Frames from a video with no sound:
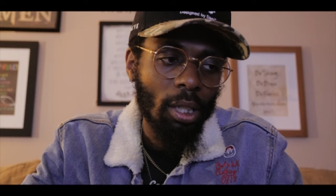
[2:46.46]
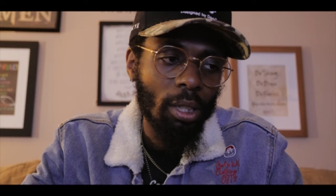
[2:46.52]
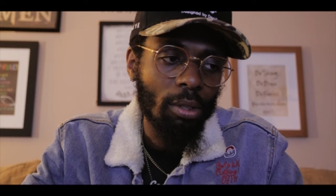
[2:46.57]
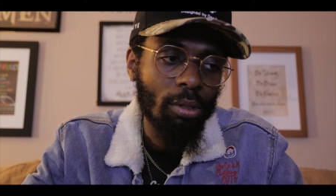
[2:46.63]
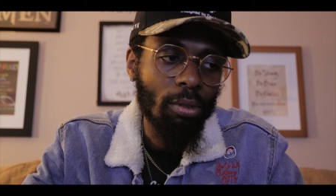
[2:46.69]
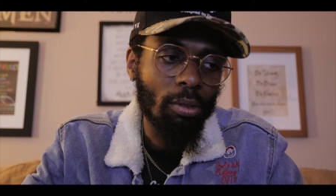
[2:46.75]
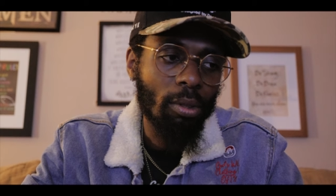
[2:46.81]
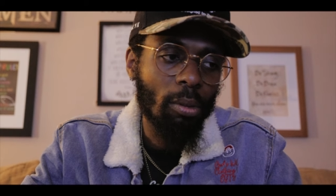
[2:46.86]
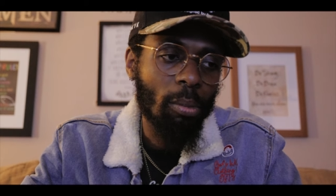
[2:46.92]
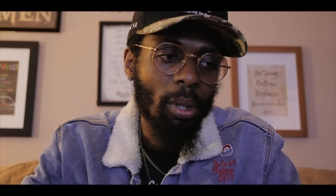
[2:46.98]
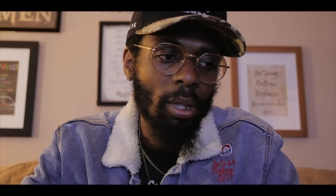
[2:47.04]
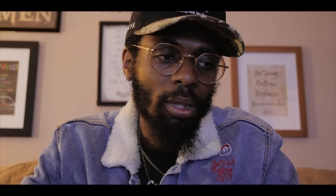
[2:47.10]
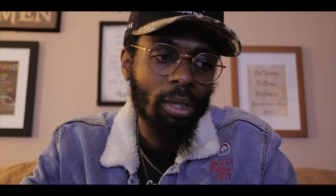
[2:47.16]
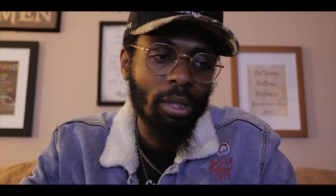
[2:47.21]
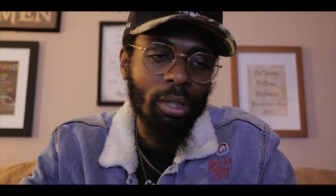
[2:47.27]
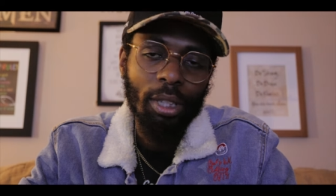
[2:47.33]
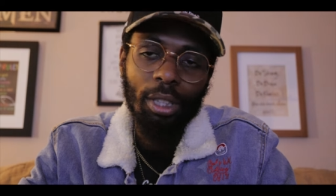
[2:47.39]
you're doing the
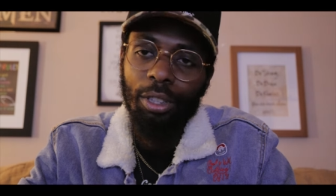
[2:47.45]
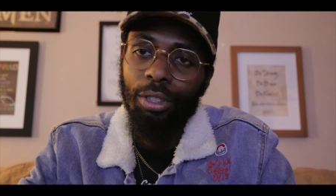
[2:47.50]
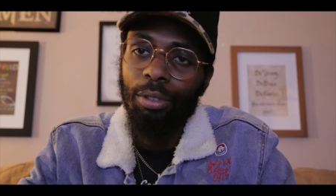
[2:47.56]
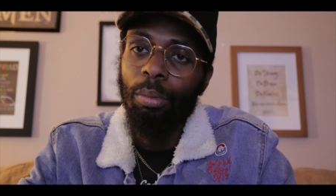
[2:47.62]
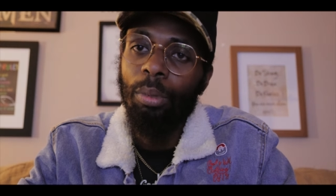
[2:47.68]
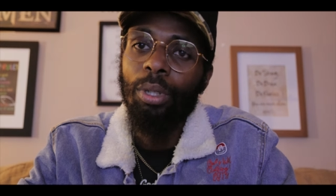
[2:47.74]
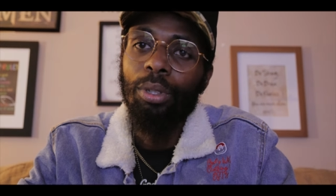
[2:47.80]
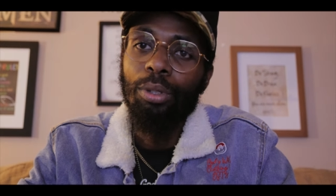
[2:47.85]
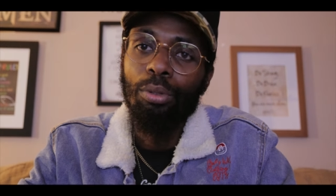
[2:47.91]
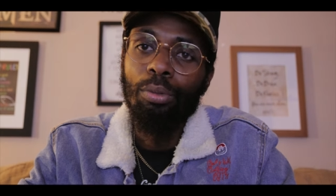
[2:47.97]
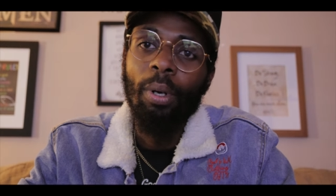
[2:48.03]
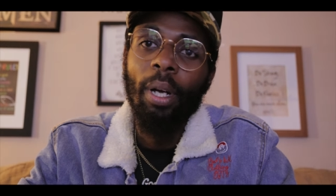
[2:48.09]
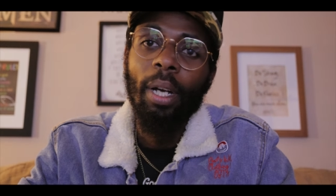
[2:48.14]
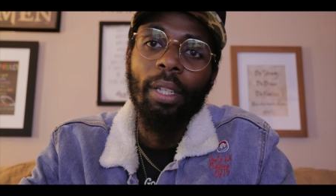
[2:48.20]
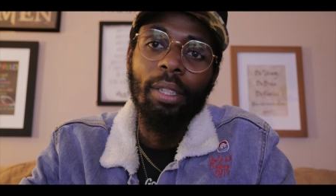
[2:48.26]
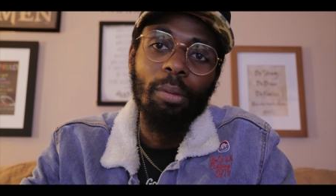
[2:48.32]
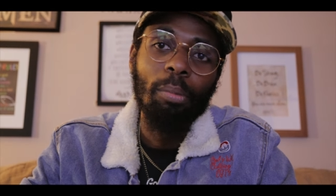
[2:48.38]
best to teach them to do
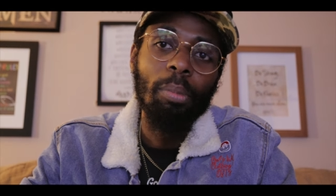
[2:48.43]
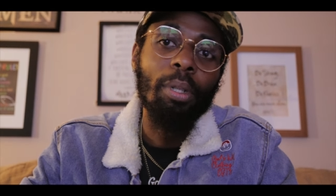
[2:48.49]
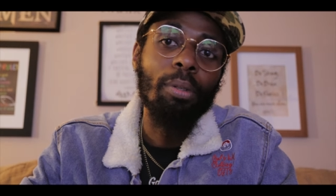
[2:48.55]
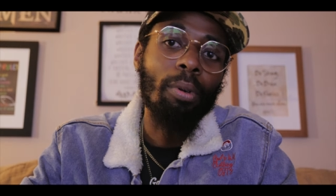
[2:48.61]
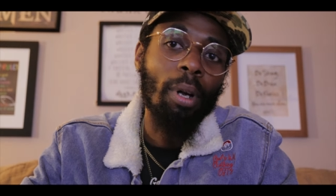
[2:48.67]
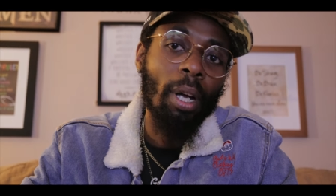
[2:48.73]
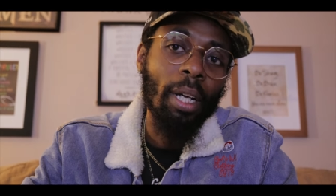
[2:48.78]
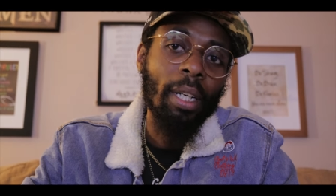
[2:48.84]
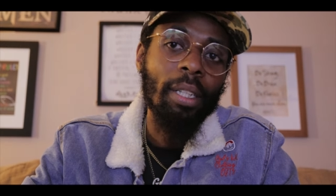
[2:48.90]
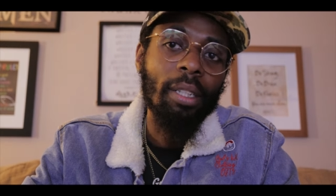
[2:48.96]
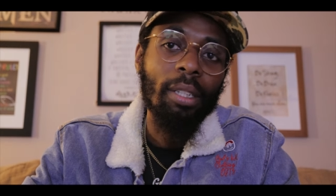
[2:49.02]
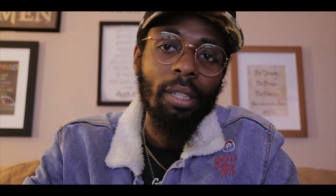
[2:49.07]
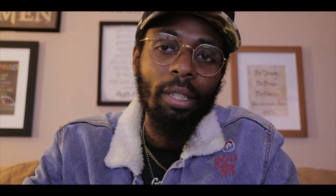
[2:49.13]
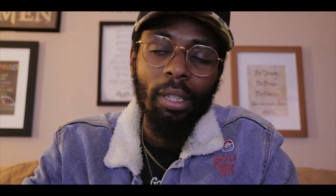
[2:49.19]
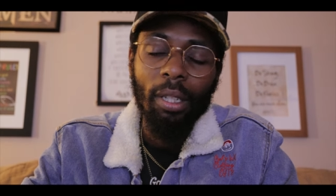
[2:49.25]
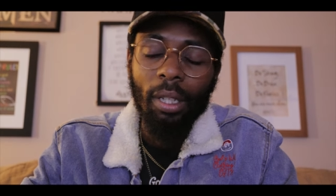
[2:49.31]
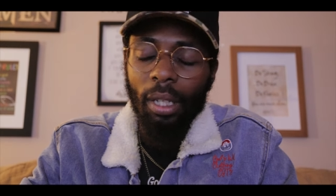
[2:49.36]
right, to be right,
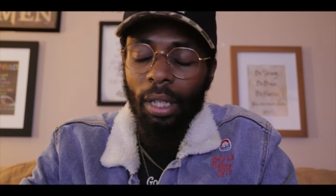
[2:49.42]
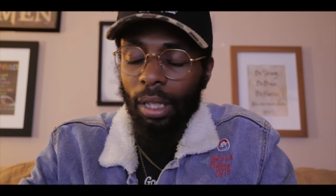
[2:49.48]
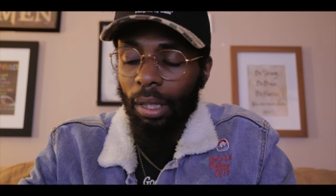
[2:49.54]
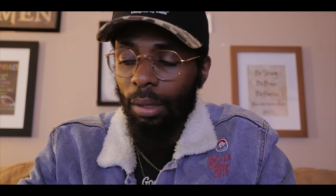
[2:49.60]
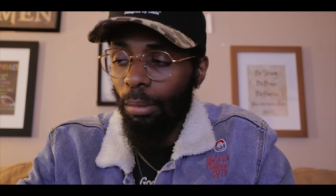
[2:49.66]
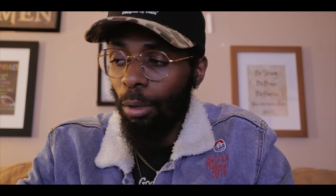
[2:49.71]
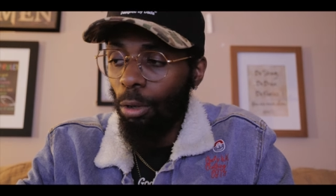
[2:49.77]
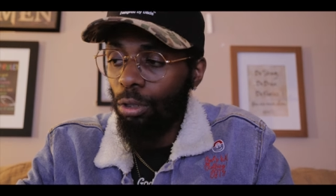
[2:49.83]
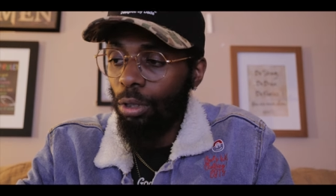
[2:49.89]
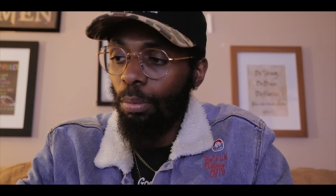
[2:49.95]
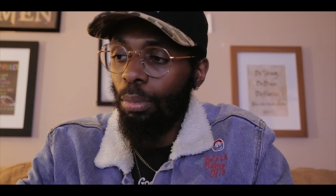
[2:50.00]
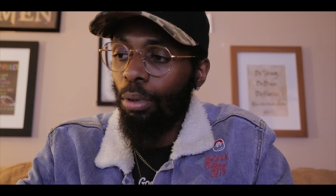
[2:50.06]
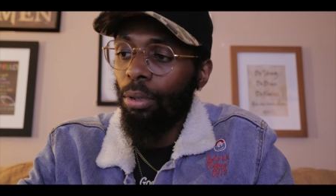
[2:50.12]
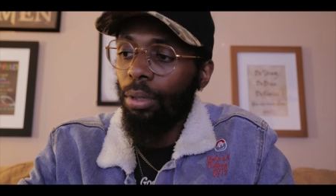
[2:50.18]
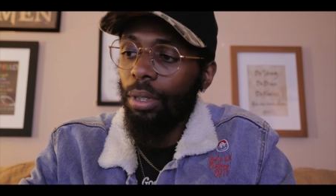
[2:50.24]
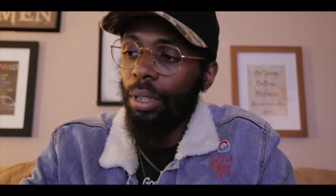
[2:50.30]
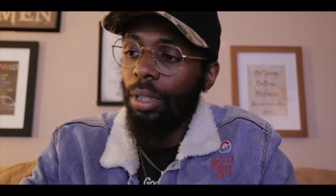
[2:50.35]
and most
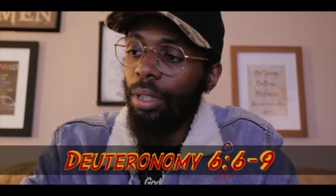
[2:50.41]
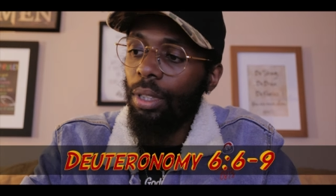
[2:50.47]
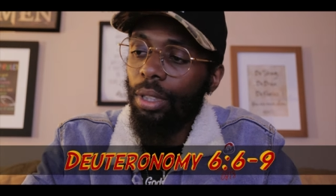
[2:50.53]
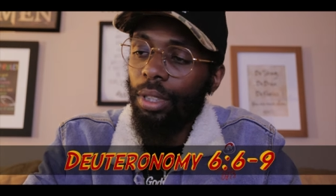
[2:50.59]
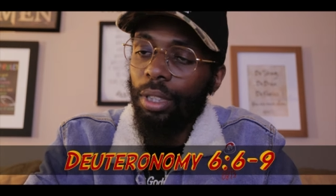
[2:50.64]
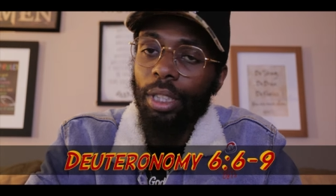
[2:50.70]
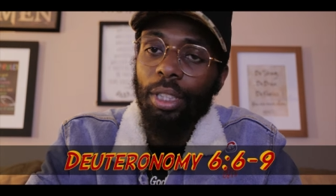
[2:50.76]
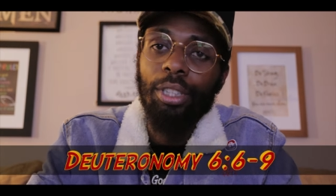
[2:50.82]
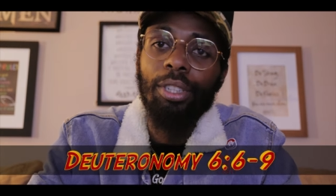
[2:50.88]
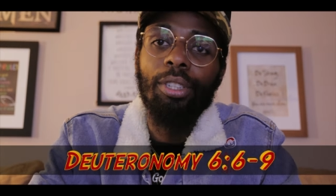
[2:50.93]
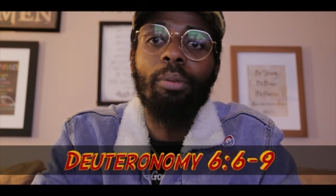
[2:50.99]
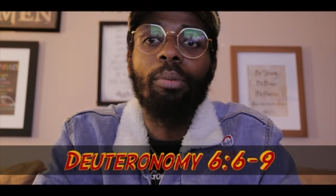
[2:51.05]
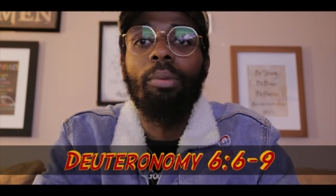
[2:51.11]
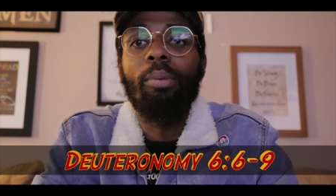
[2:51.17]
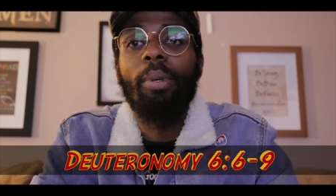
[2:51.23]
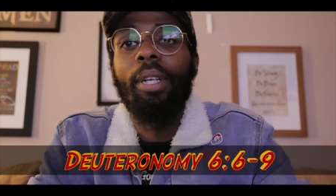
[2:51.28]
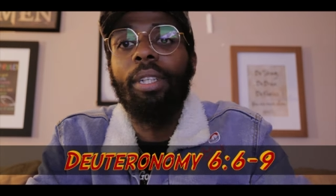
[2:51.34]
importantly, just teaching
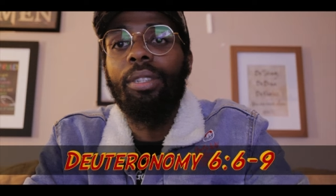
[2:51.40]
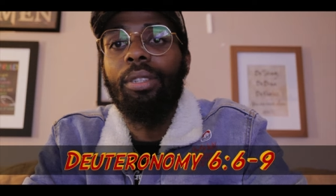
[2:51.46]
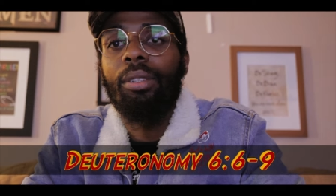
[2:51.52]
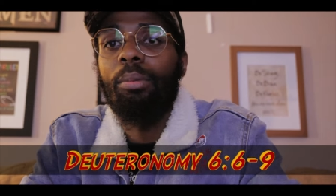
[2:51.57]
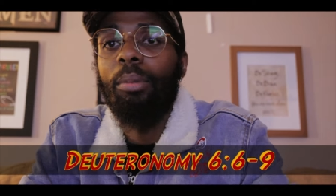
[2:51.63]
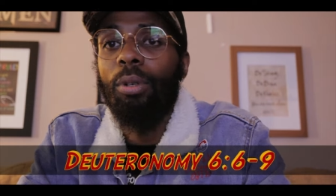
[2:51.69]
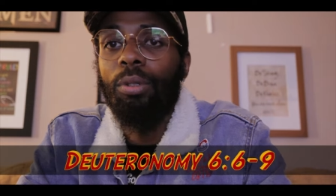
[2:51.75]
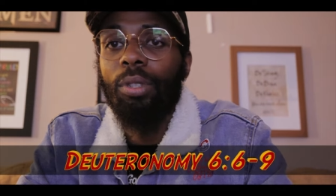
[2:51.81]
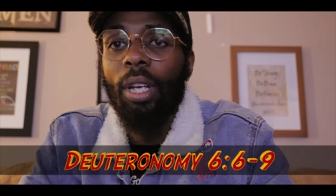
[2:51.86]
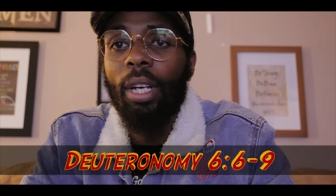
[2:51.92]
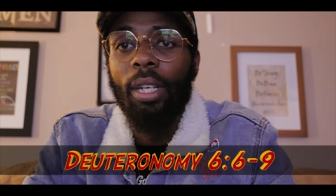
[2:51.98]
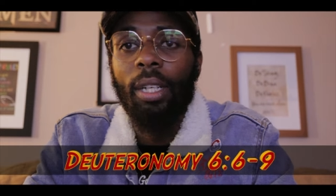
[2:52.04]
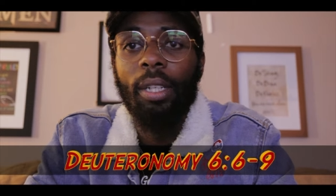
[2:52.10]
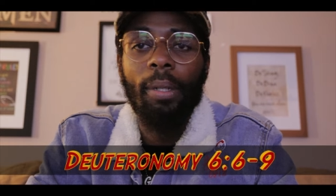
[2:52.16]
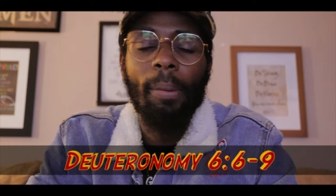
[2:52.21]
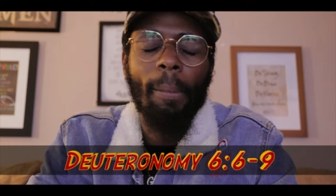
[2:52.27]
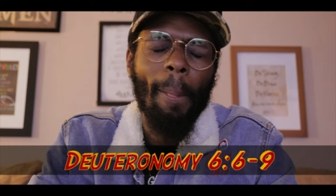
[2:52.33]
them the ways of the Most
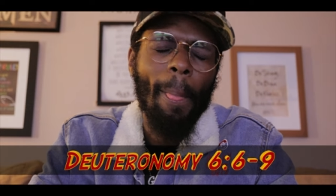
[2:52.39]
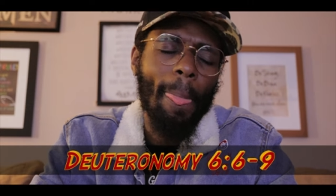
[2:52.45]
High.